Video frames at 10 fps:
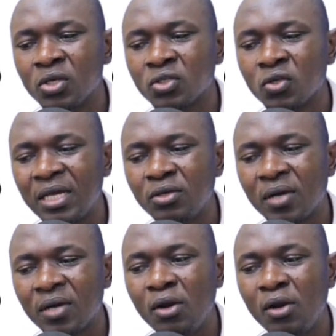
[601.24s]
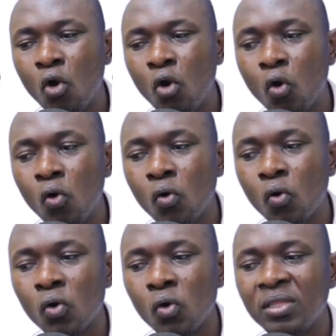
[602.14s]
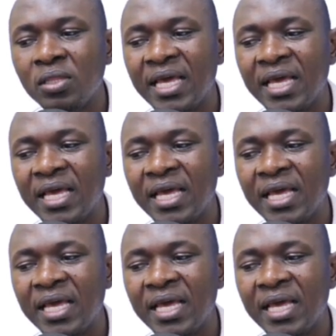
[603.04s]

so that you can know the